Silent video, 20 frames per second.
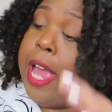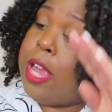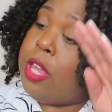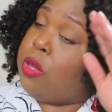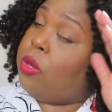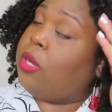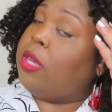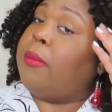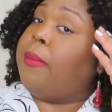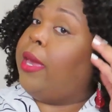
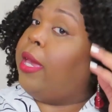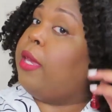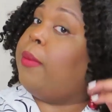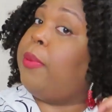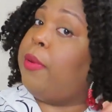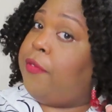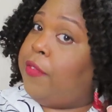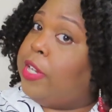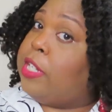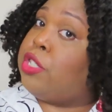And you can make it
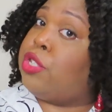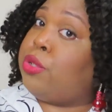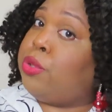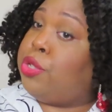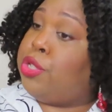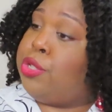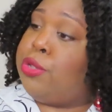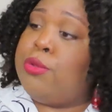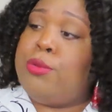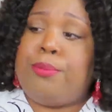
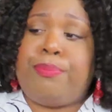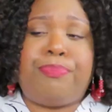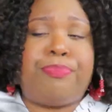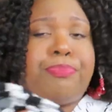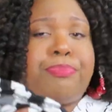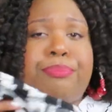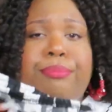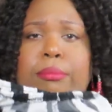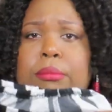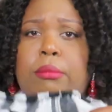professional too
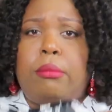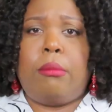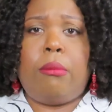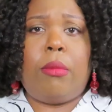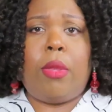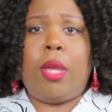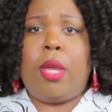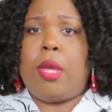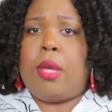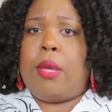
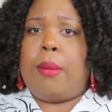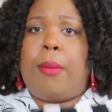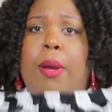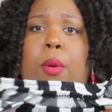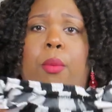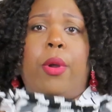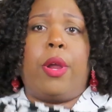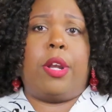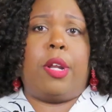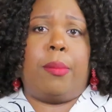
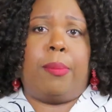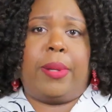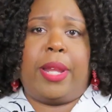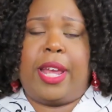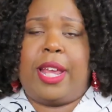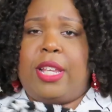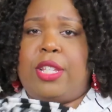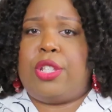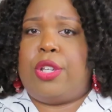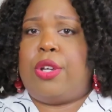by wearing a
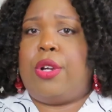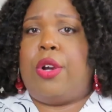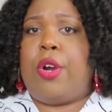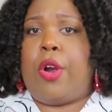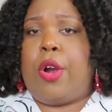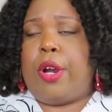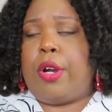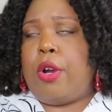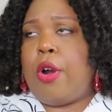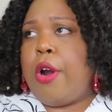blazer
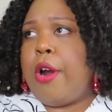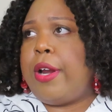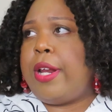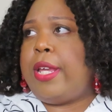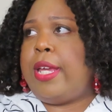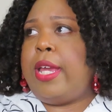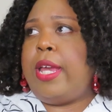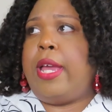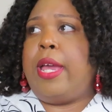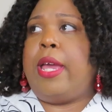or a
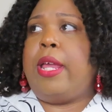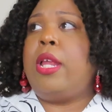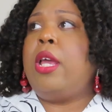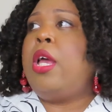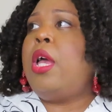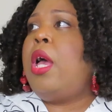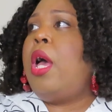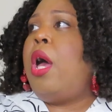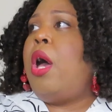cardigan